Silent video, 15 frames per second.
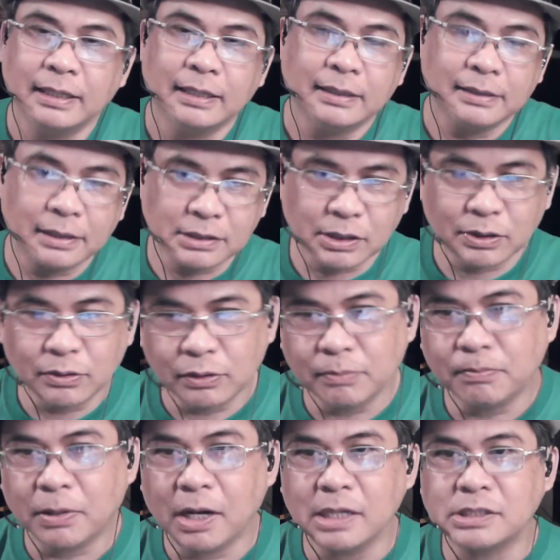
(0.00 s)
there's a
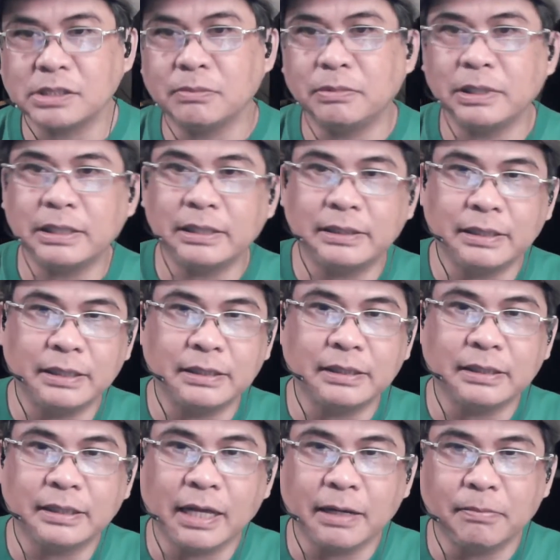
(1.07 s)
good possibility
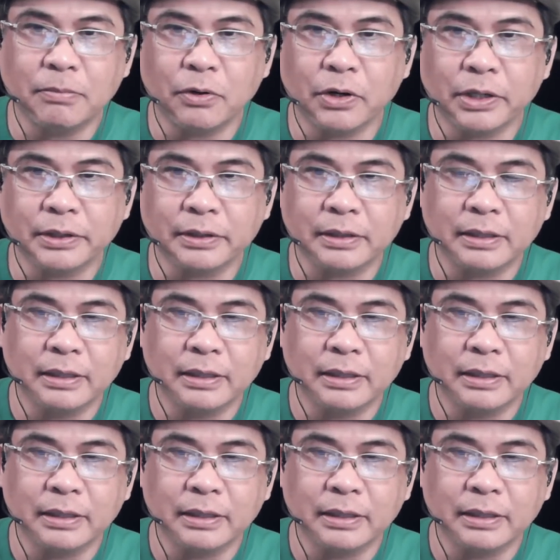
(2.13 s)
that I bought